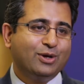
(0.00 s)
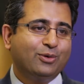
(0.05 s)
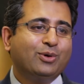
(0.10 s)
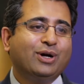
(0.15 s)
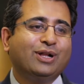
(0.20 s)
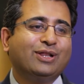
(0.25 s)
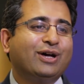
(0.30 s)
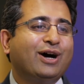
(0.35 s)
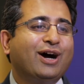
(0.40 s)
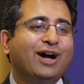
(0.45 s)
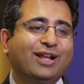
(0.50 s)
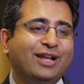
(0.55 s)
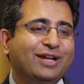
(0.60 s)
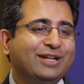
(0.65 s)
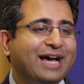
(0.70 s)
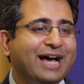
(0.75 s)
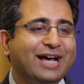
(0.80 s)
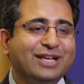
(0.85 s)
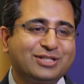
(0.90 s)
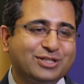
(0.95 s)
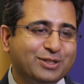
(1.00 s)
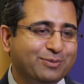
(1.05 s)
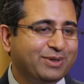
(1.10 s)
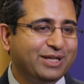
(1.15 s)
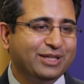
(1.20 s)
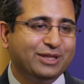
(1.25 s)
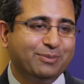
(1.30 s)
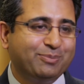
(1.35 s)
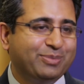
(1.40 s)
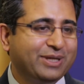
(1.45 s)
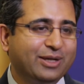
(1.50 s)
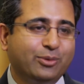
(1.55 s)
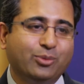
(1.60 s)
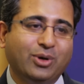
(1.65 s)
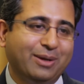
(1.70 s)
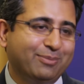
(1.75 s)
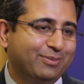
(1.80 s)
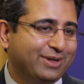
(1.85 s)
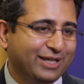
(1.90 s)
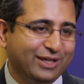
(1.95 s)
Well, the highlight has to be the big
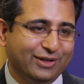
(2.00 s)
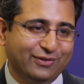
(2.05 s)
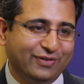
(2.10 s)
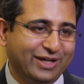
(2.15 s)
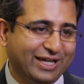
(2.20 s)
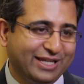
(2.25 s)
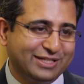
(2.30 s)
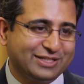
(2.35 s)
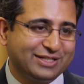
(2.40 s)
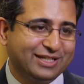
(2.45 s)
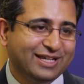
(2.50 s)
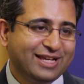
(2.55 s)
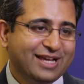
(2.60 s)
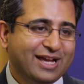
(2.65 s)
Wembley event.